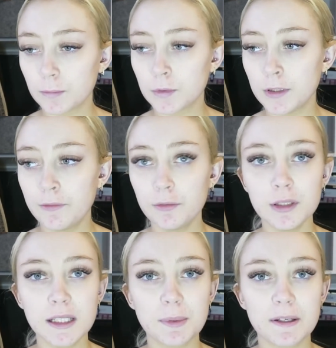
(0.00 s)
never
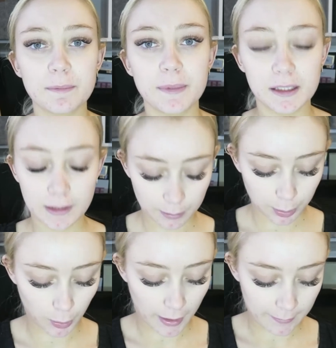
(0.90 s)
really been a big like
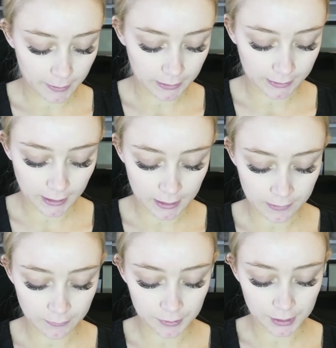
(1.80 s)
primer, like I
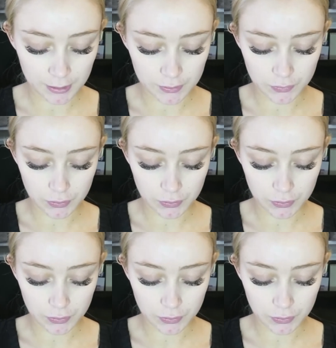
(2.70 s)
never really